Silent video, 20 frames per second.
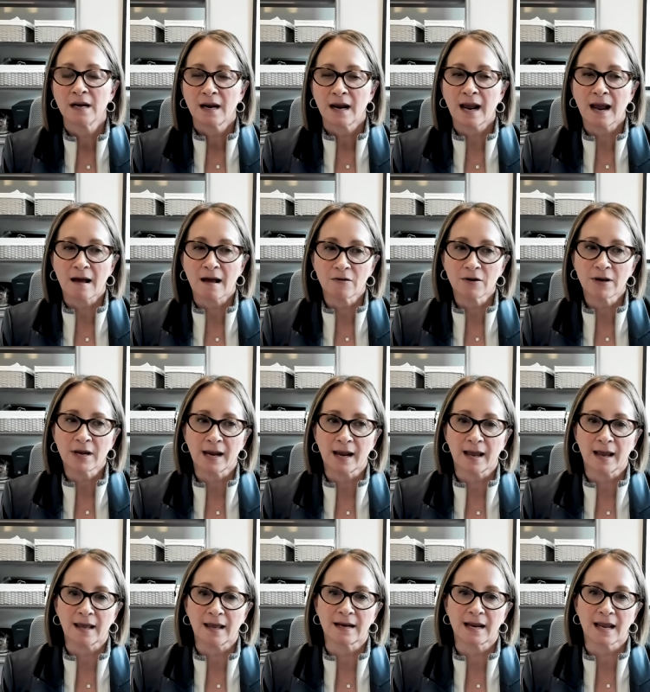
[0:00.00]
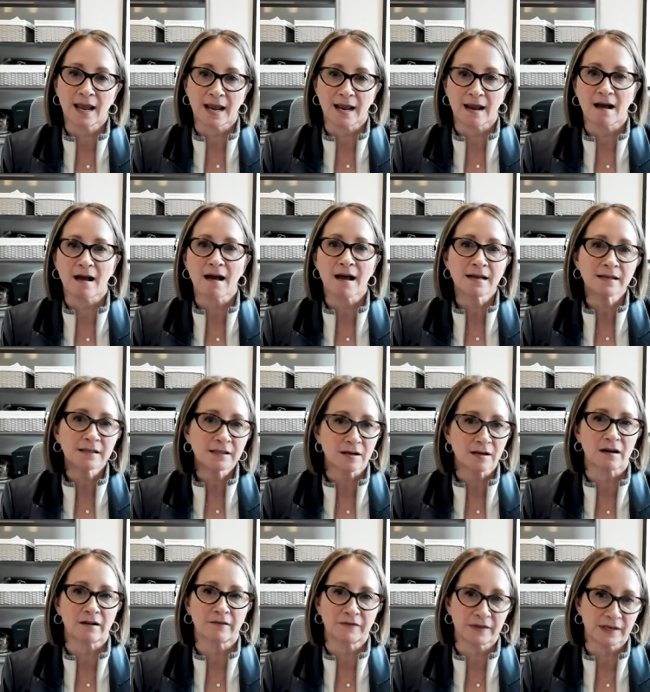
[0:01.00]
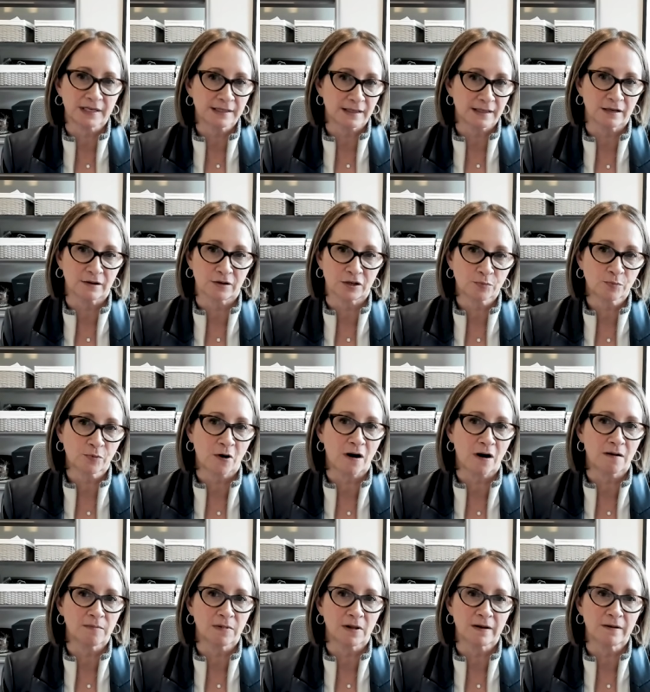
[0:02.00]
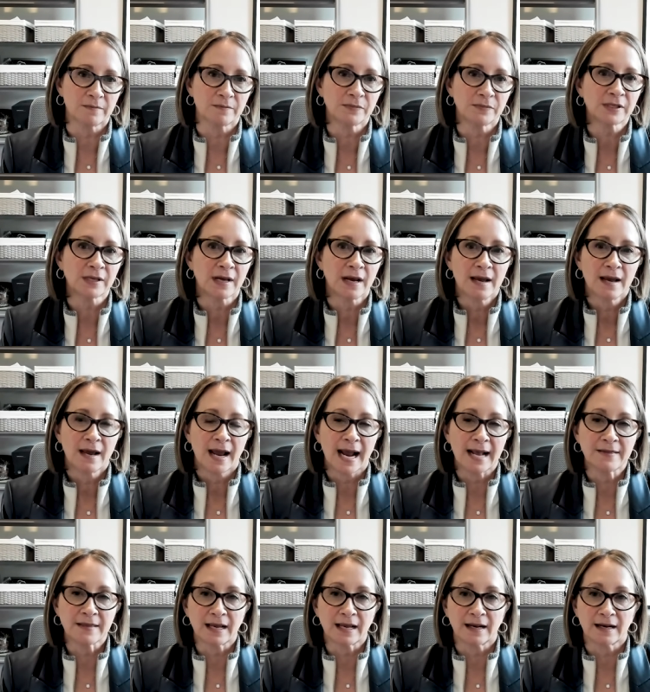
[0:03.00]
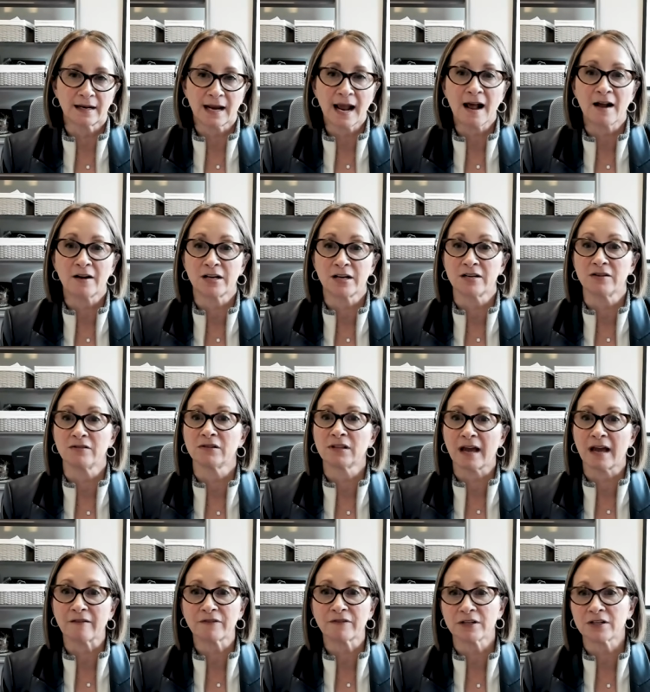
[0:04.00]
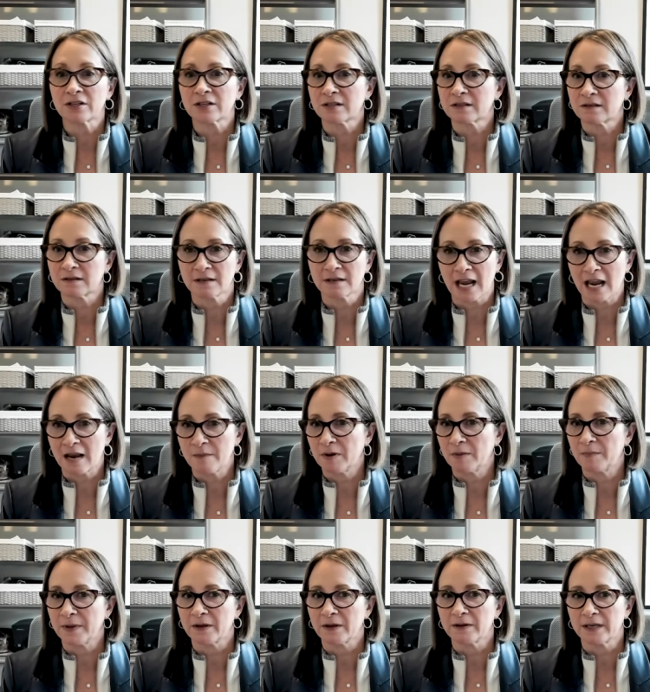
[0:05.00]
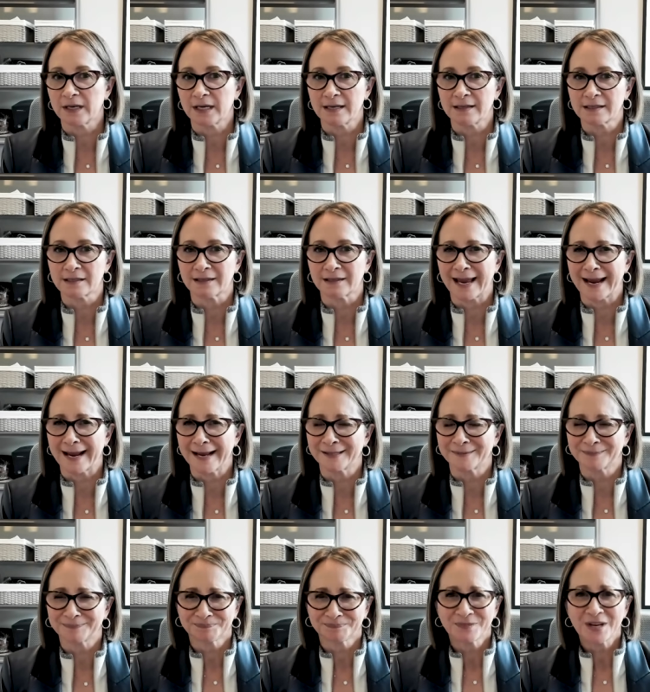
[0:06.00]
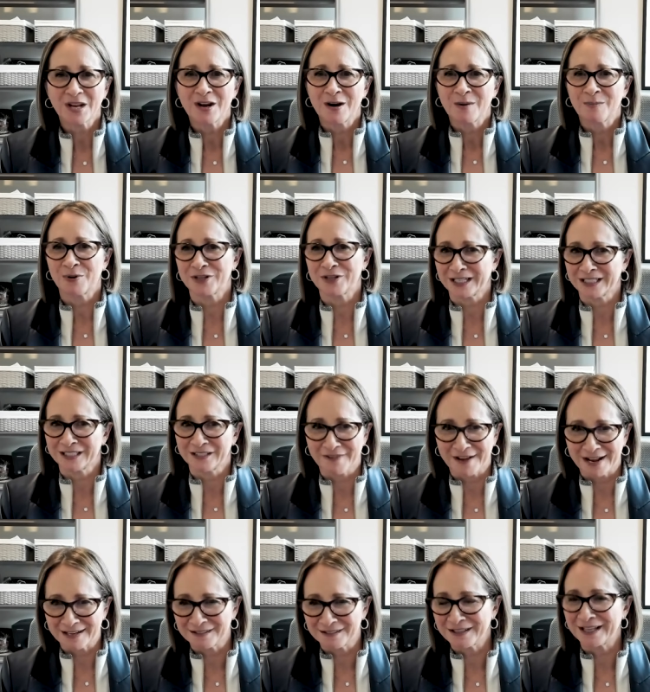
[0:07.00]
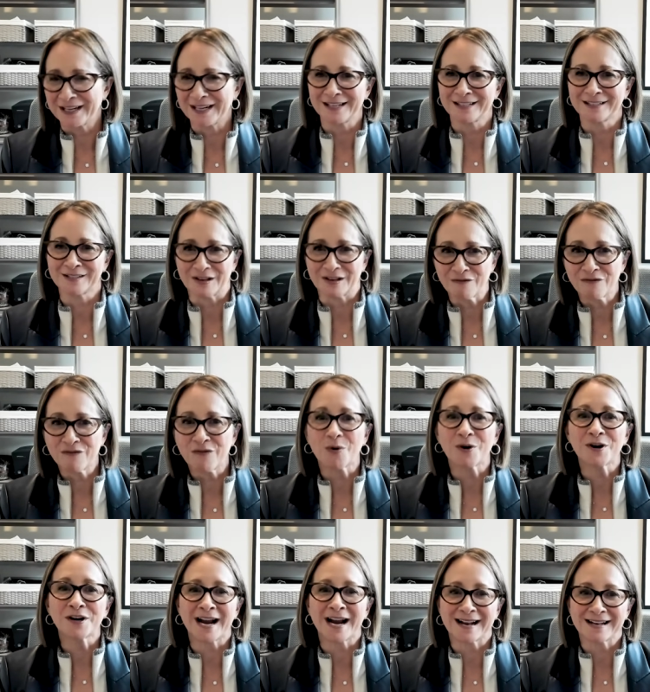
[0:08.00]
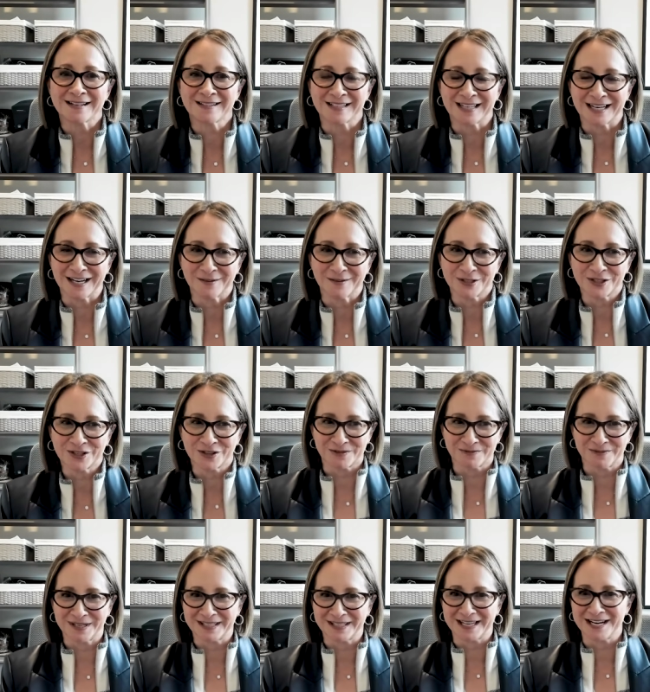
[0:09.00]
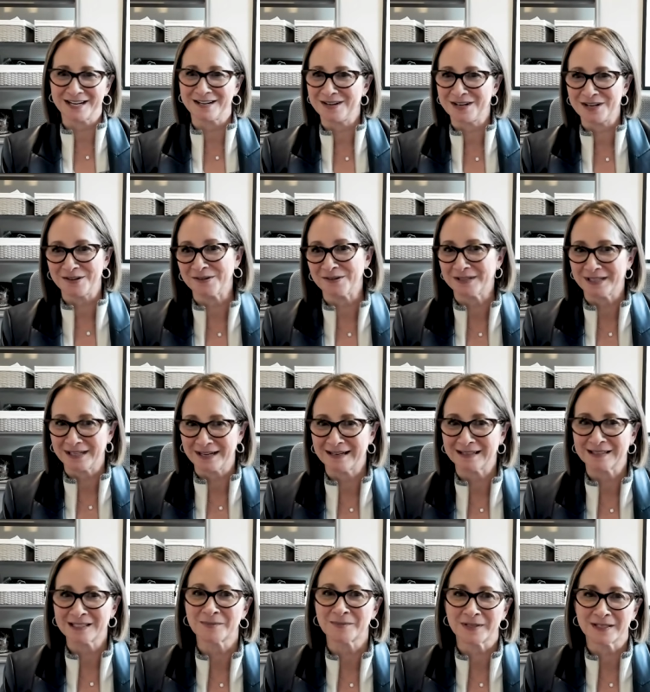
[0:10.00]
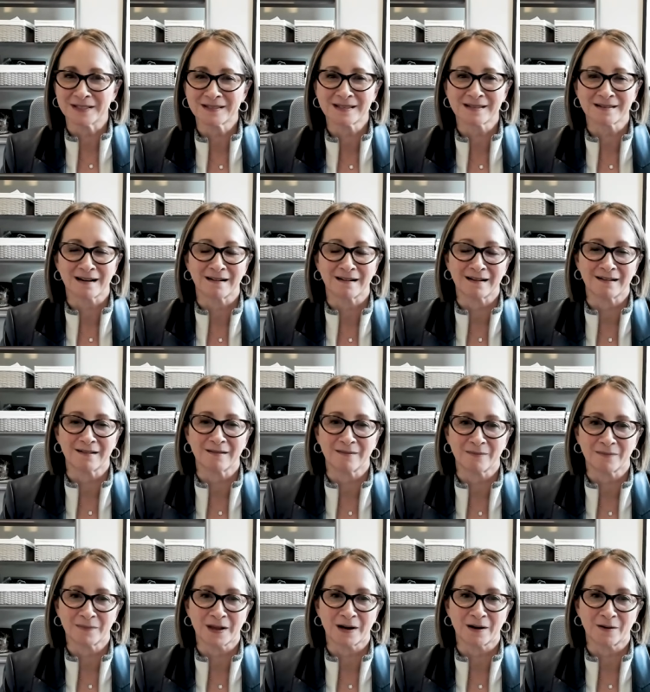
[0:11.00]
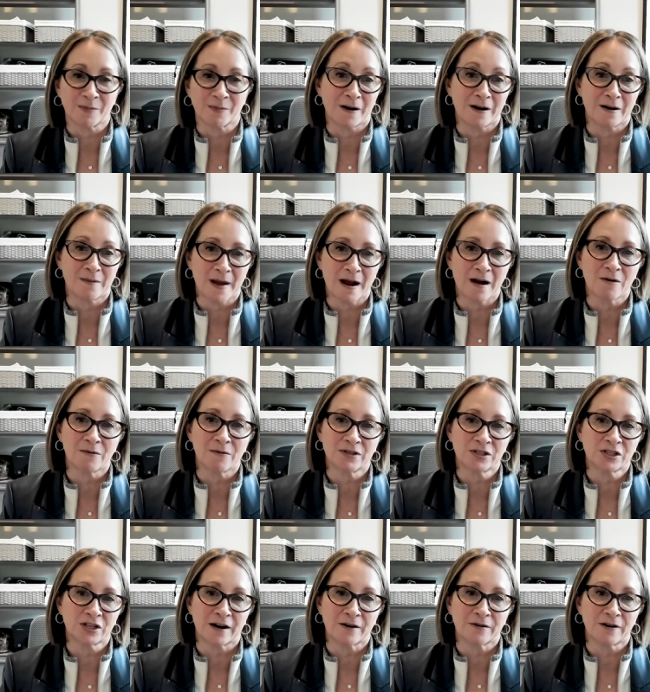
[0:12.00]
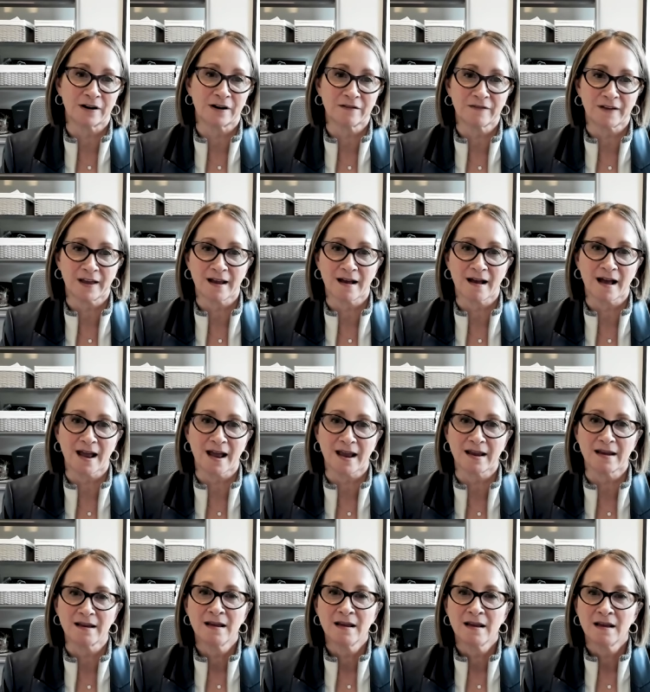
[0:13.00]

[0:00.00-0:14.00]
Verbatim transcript: How can AI solve these leaders' problems? And then how do you leverage capabilities like predictive analytics and forecasting, which are really new enhancements um, that are brought about with generative AI.